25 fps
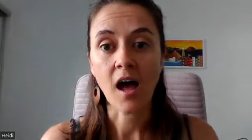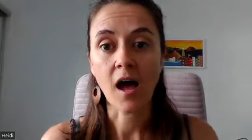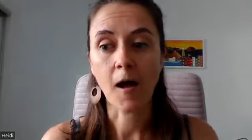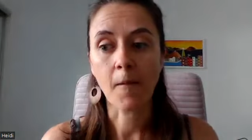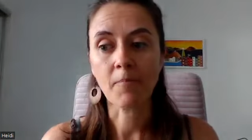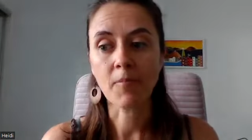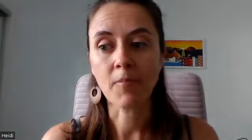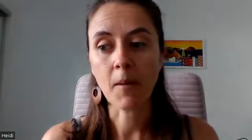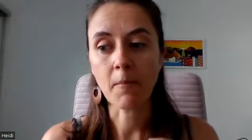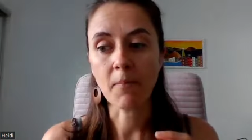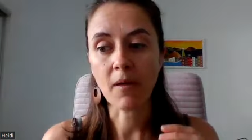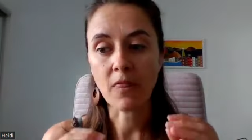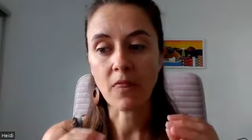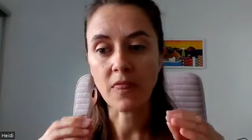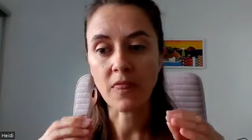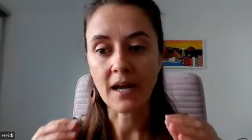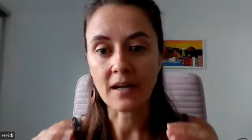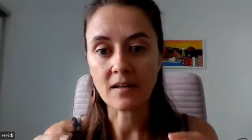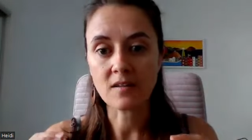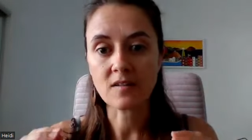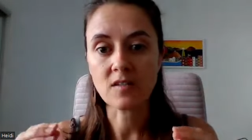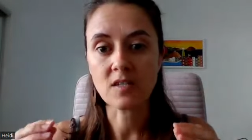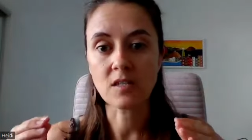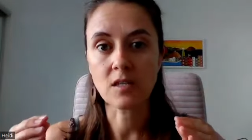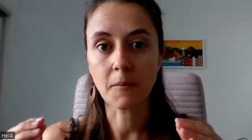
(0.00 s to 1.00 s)
But
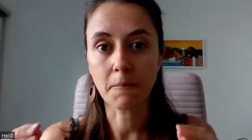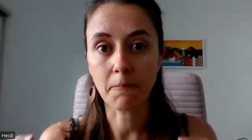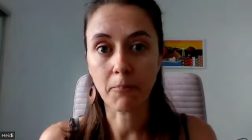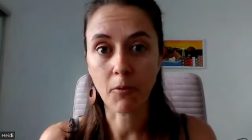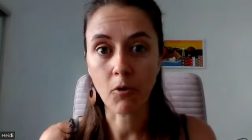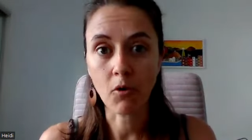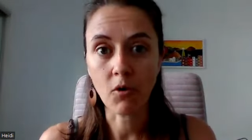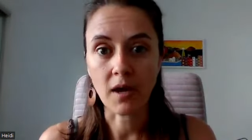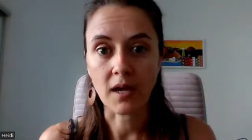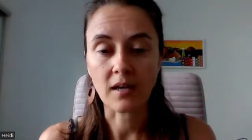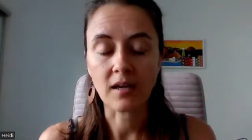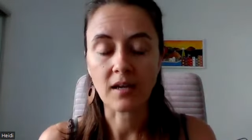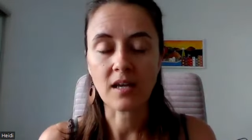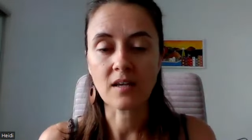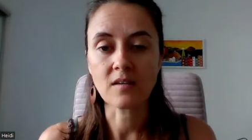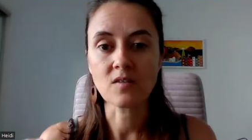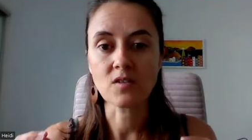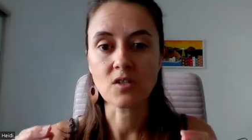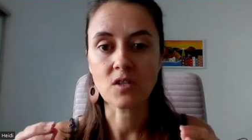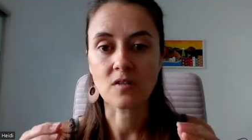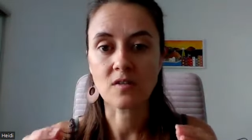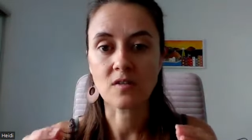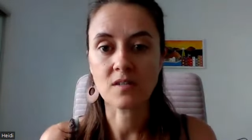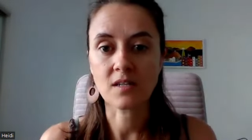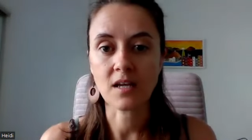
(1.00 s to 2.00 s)
that's the point,
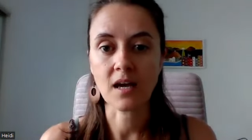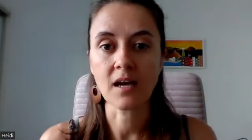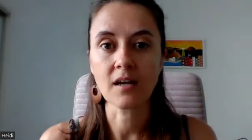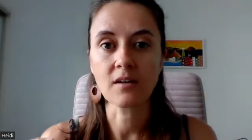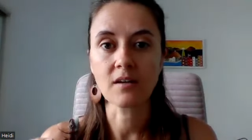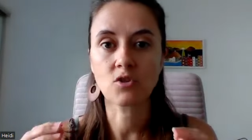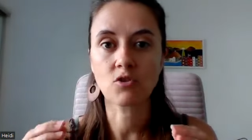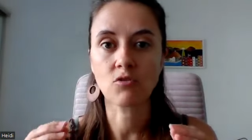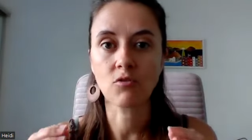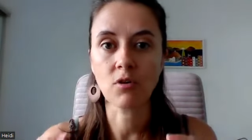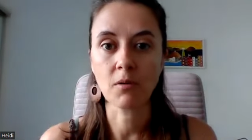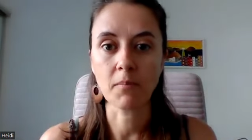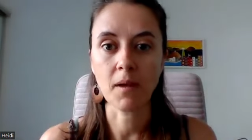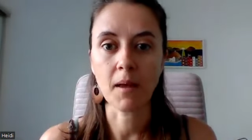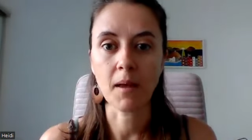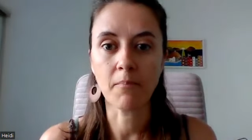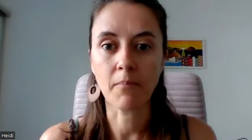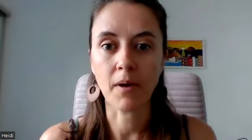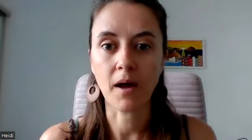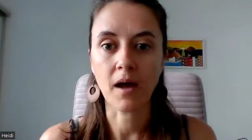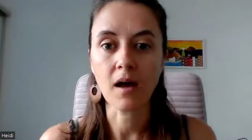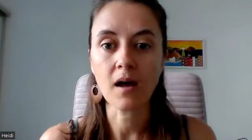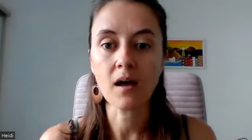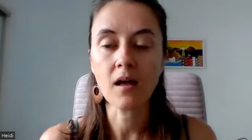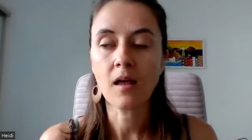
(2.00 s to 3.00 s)
is to start to
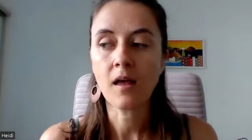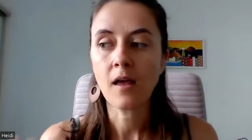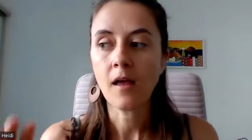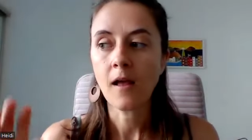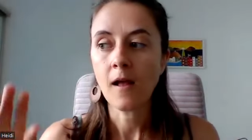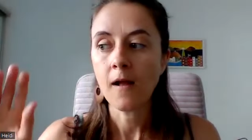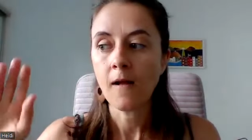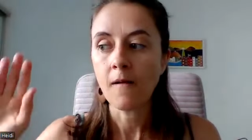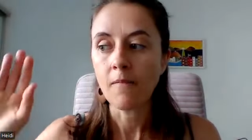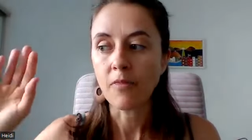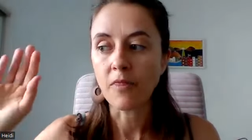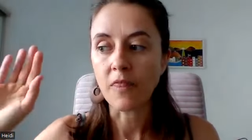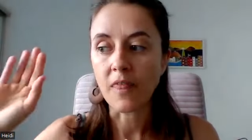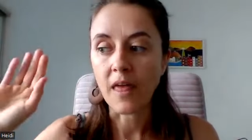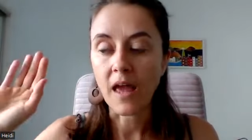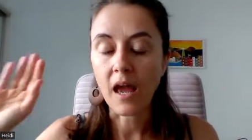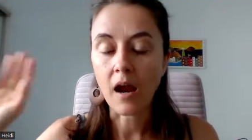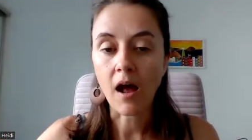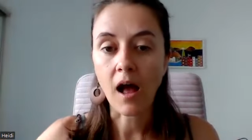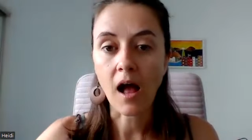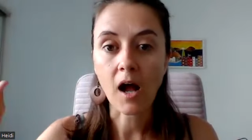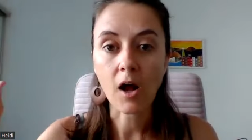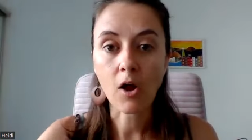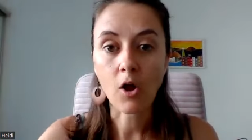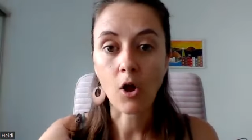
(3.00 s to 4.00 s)
remember
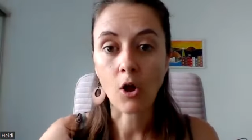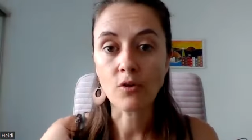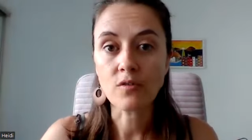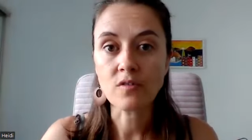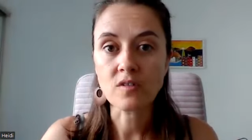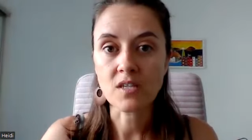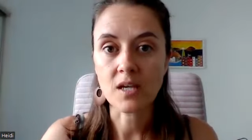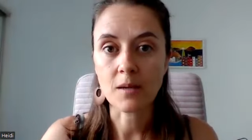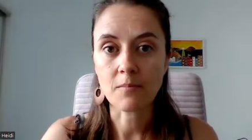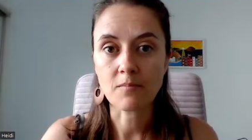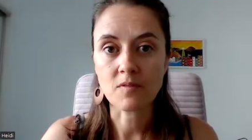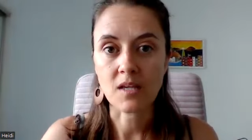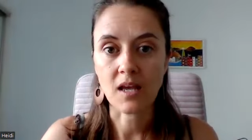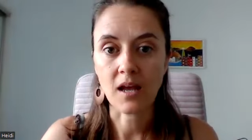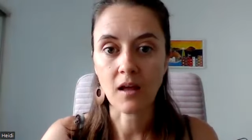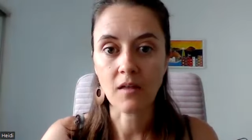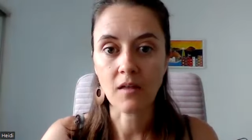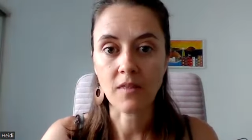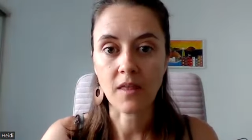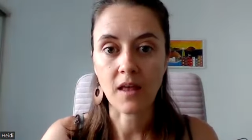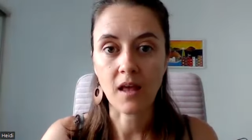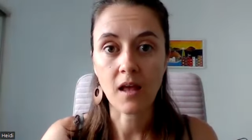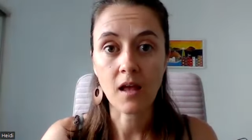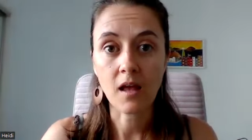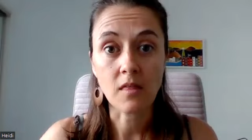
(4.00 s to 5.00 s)
there are concepts
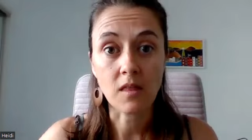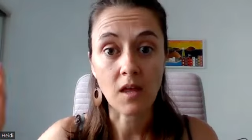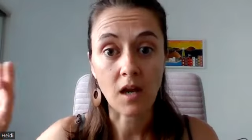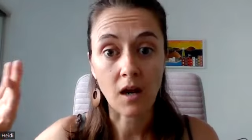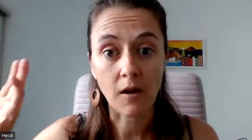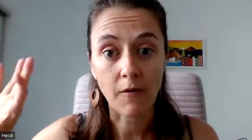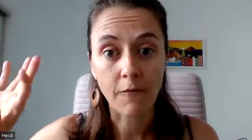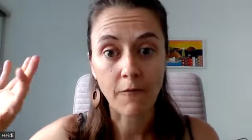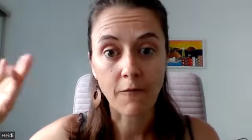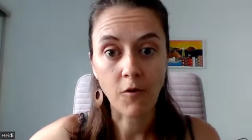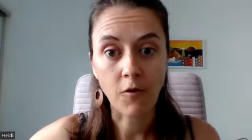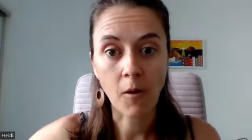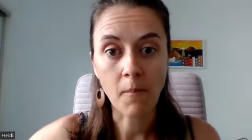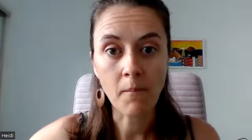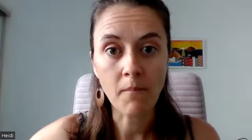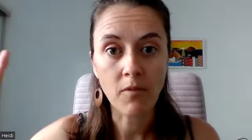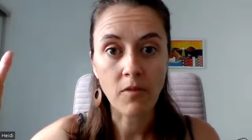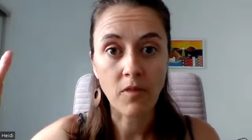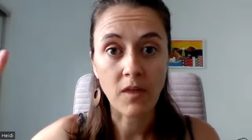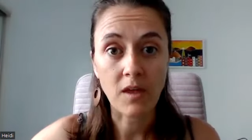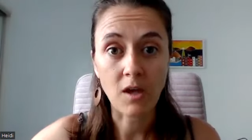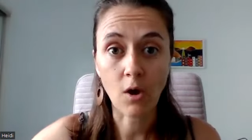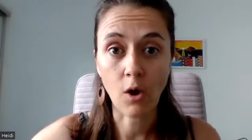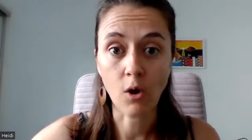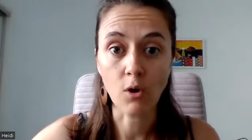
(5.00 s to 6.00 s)
out there that are
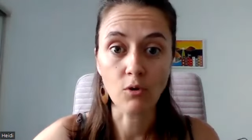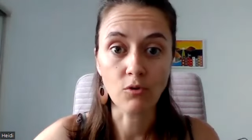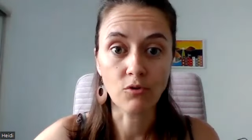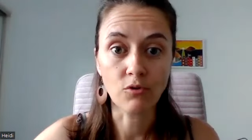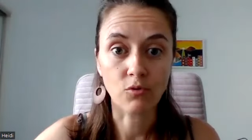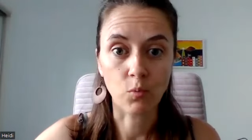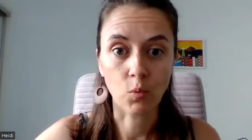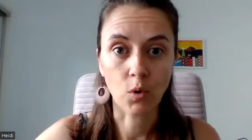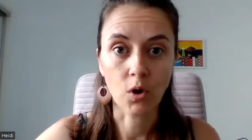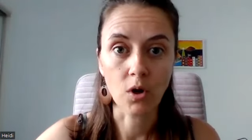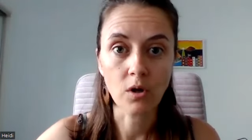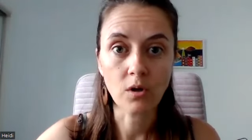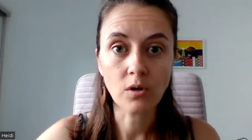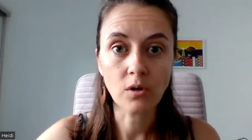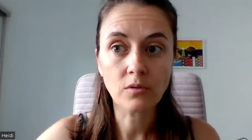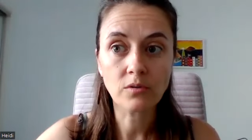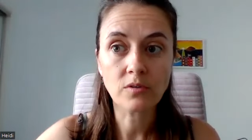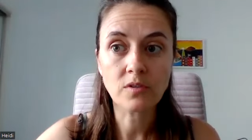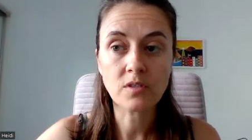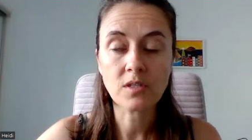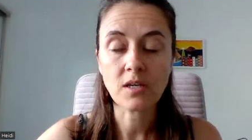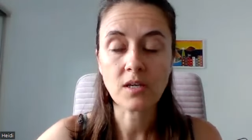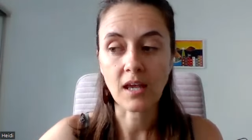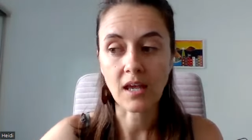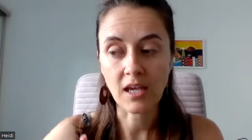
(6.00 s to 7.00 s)
from the old
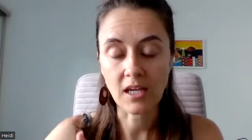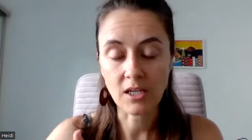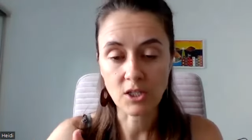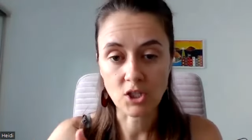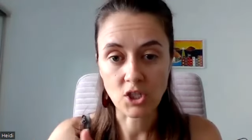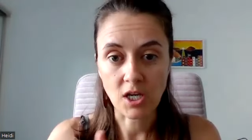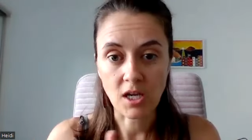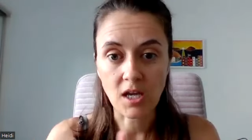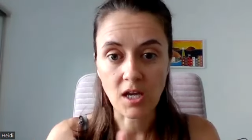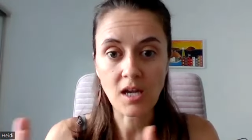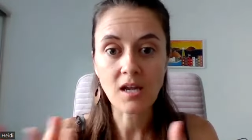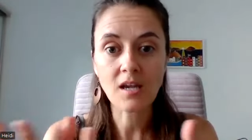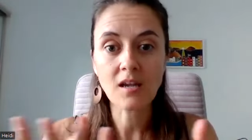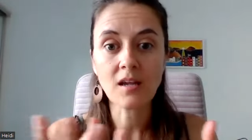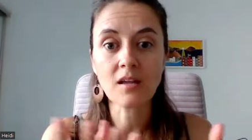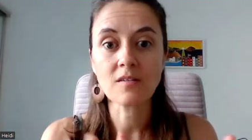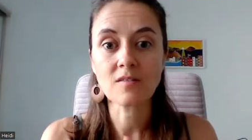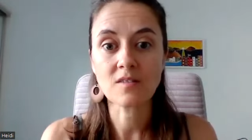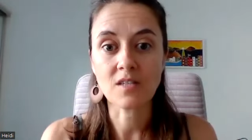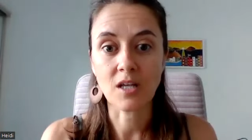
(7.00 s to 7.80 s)
world, e.g.